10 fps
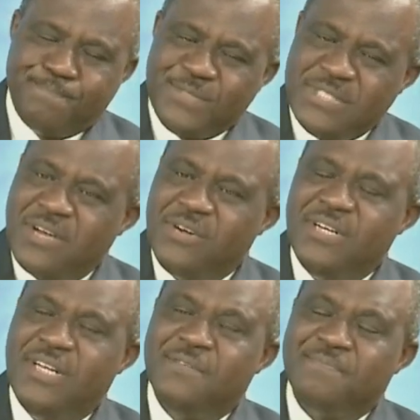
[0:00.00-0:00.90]

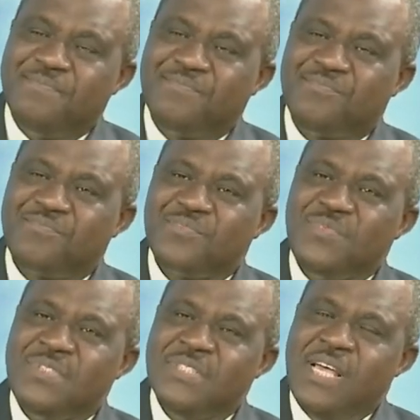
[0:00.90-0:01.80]
Secondly,
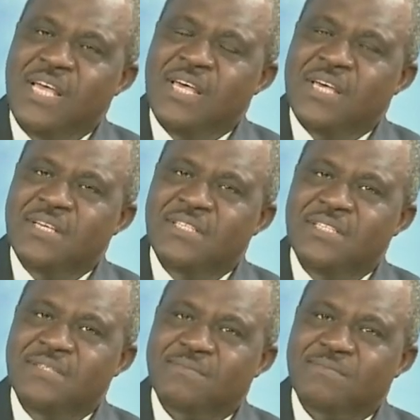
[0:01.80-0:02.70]
you
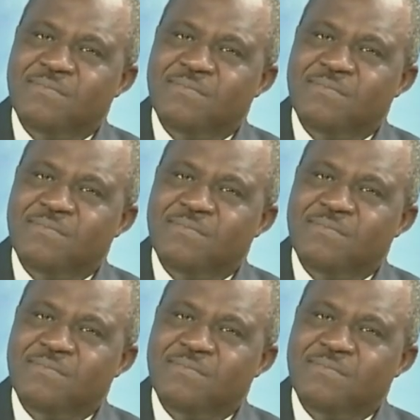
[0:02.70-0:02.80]
see,